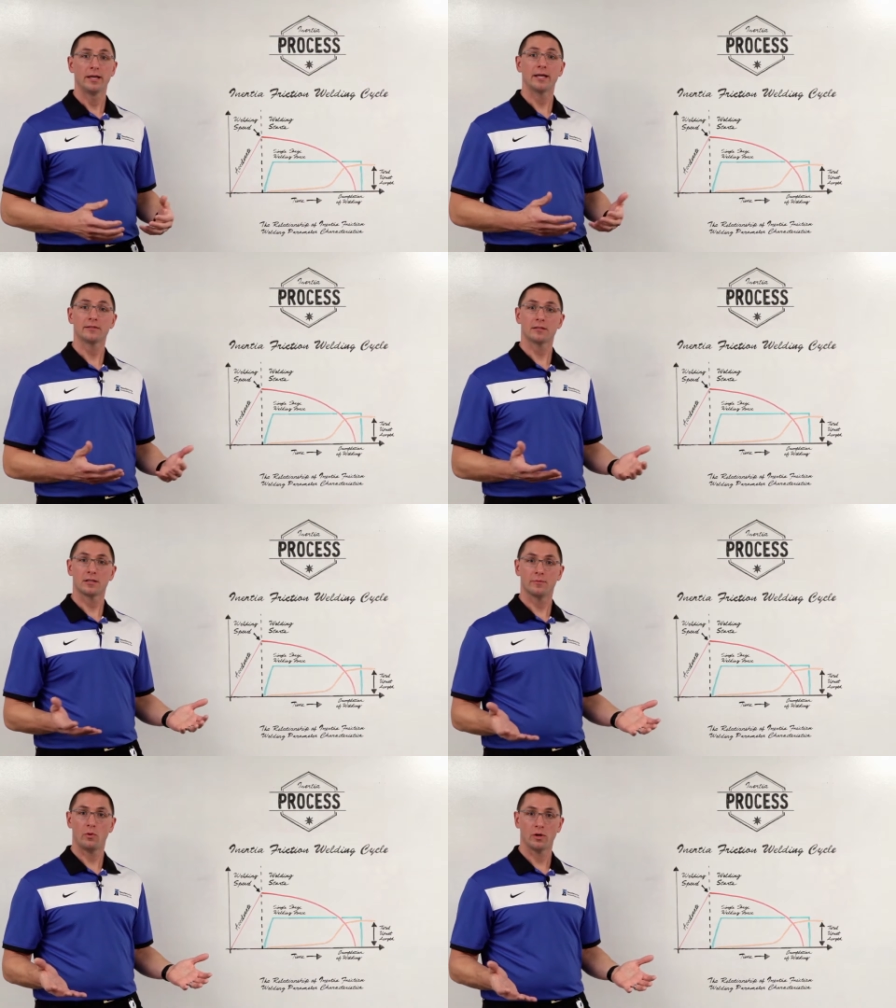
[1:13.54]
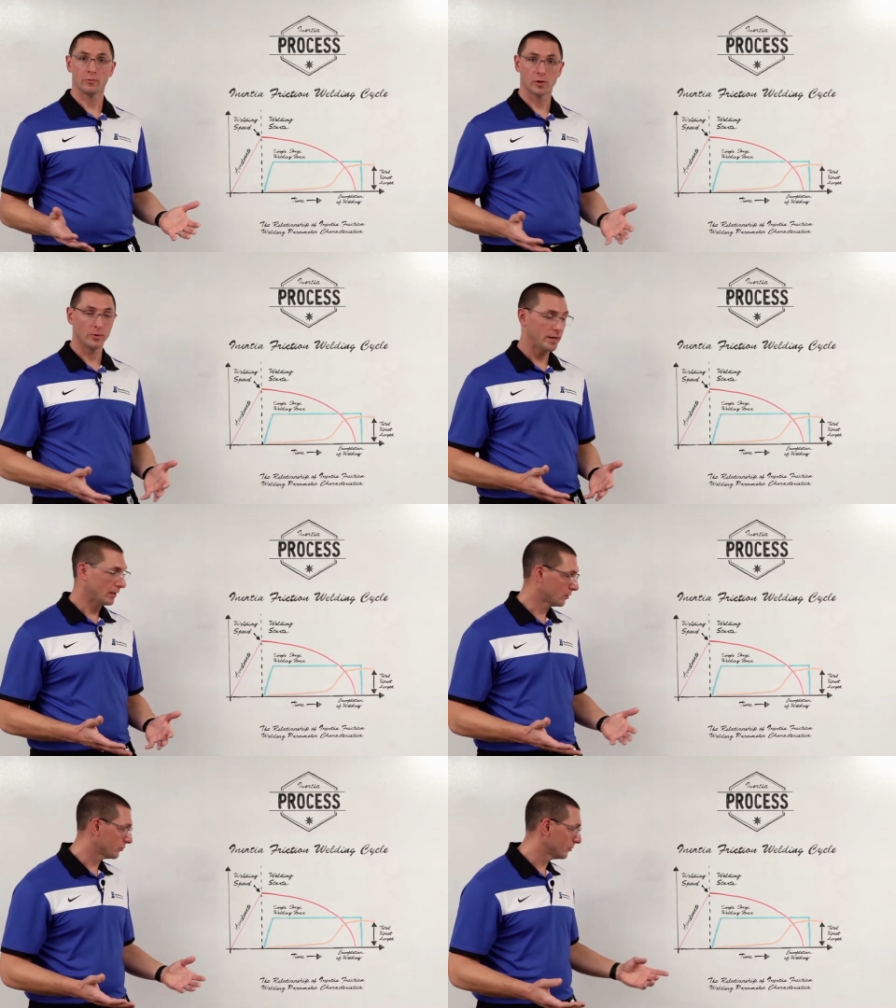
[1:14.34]
gets it to the point where we can
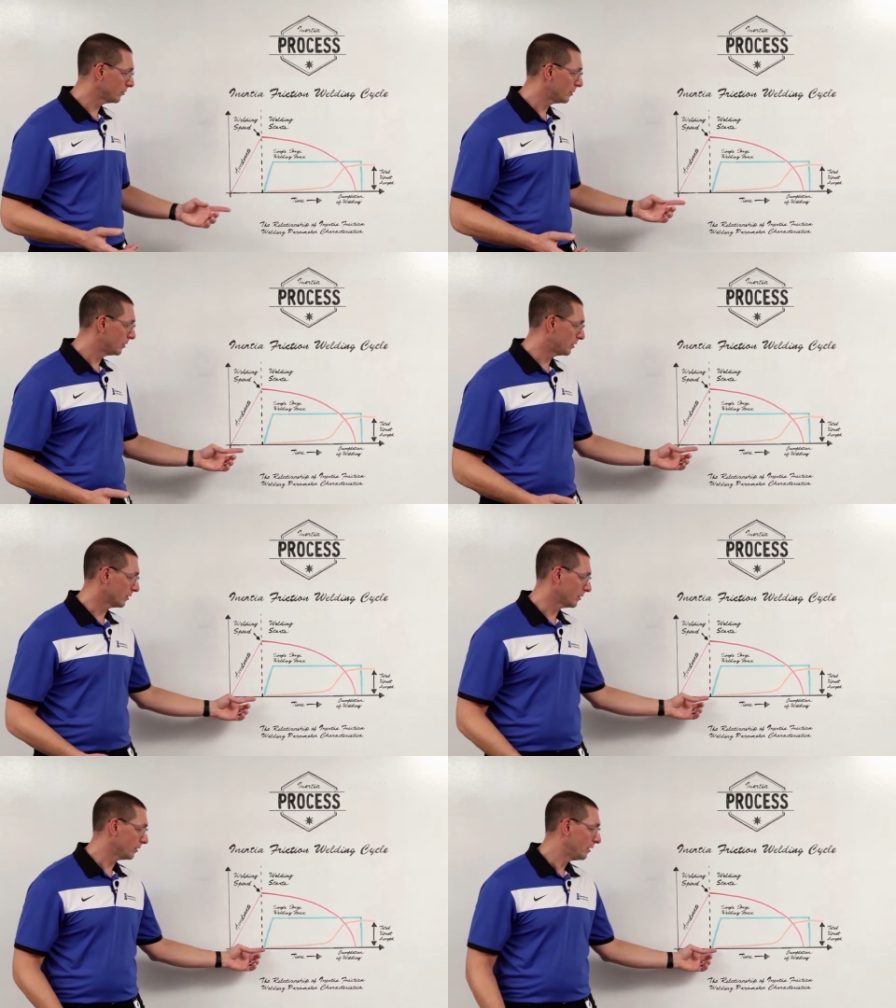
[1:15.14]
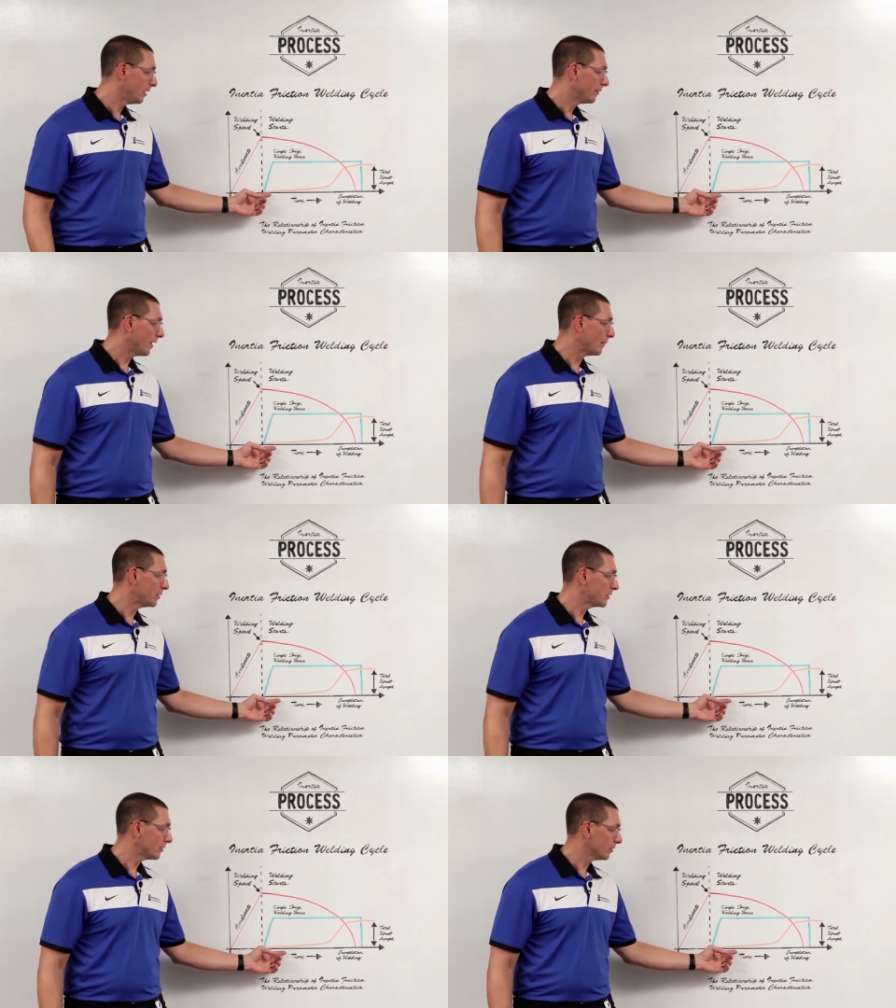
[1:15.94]
extrude the material. That
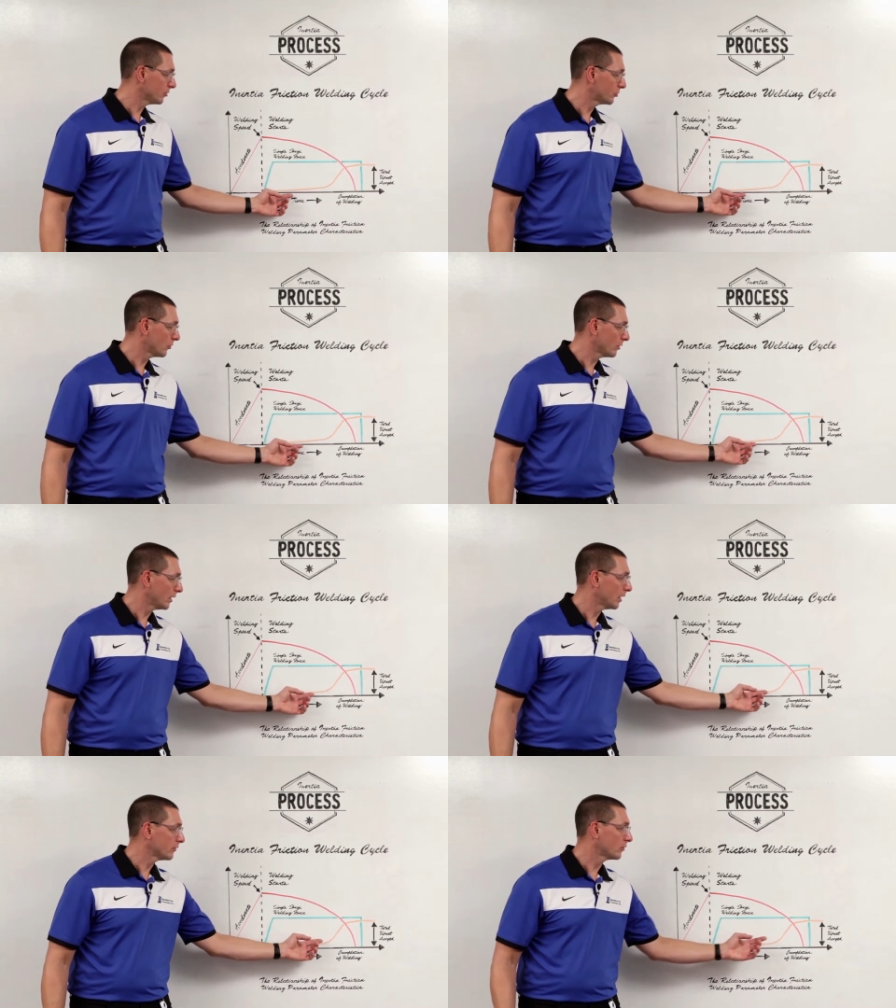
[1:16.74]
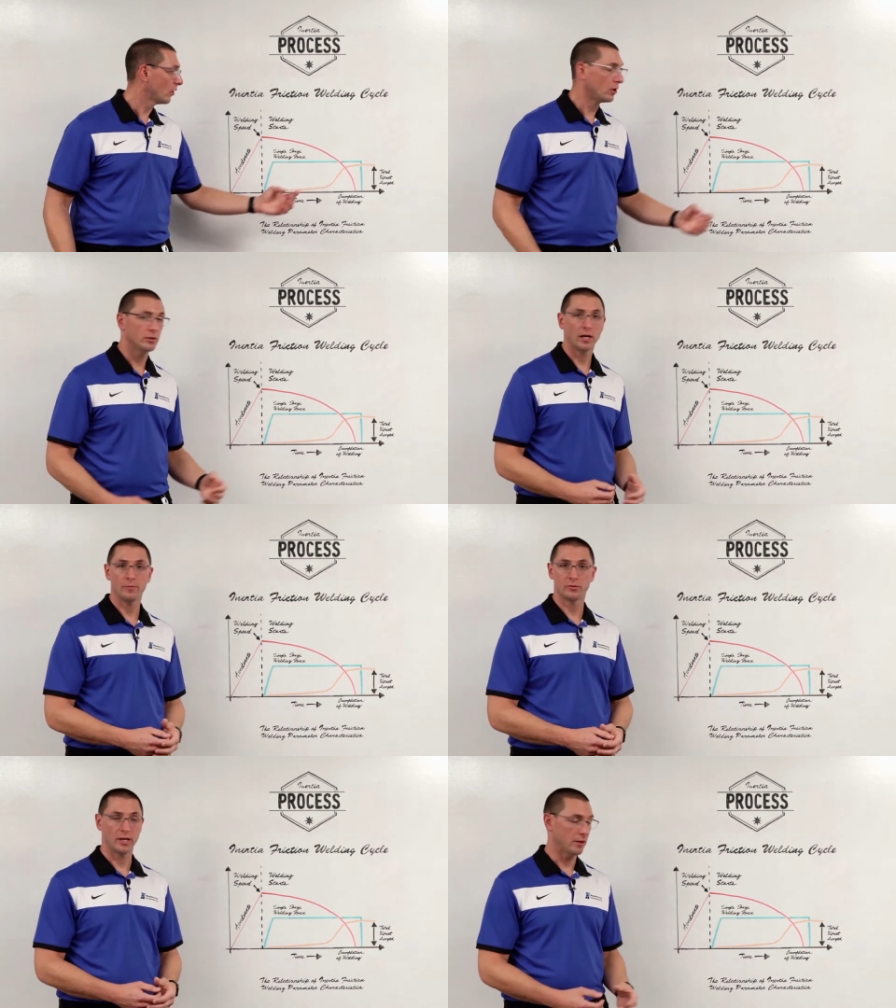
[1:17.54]
material shortening is called
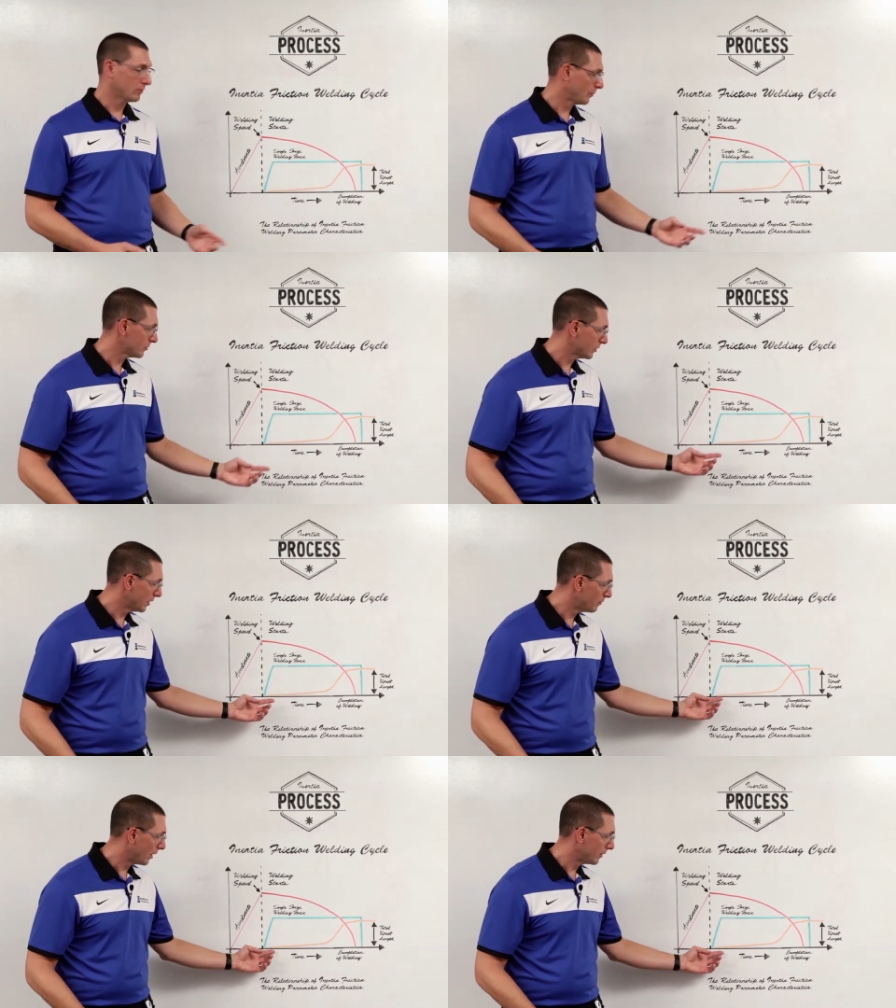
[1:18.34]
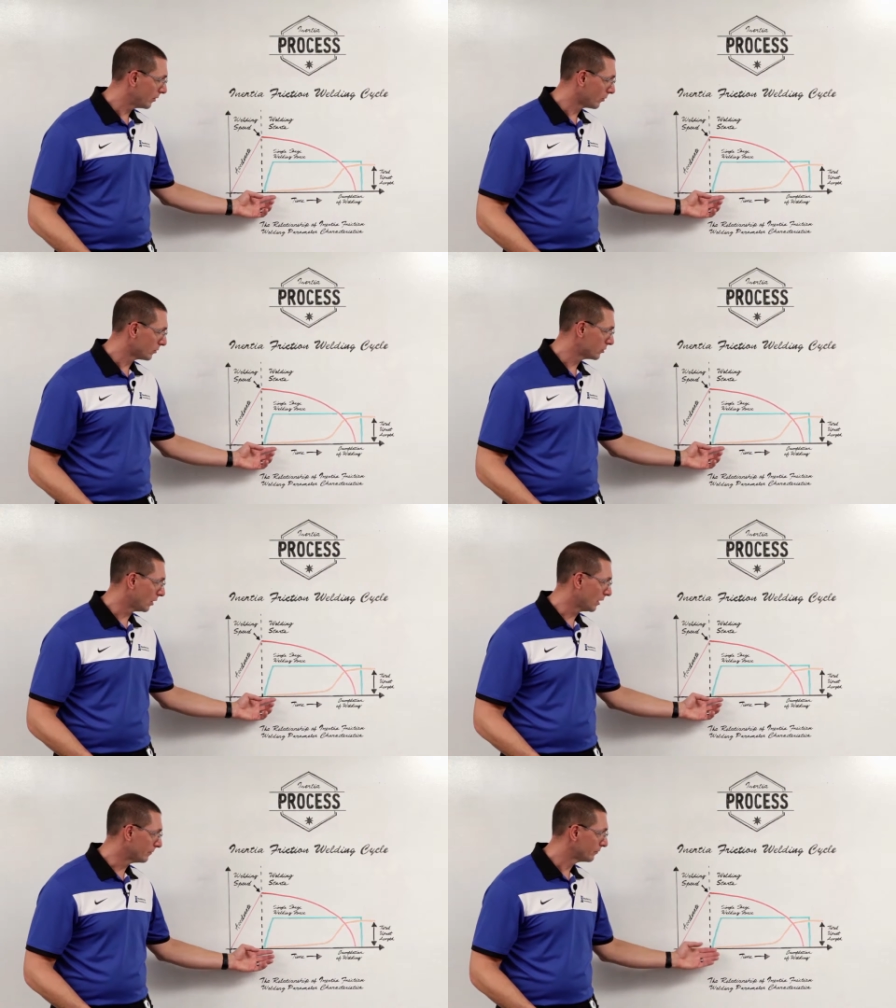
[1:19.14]
upset, represented by the orange
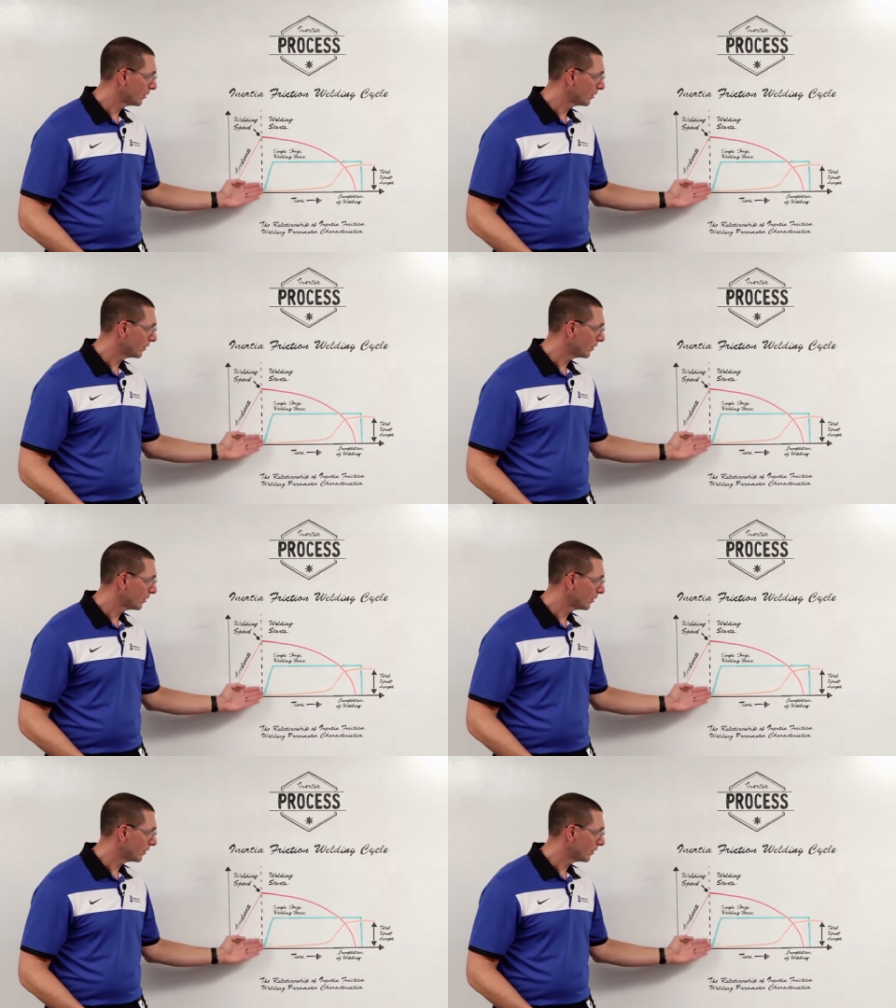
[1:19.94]
line.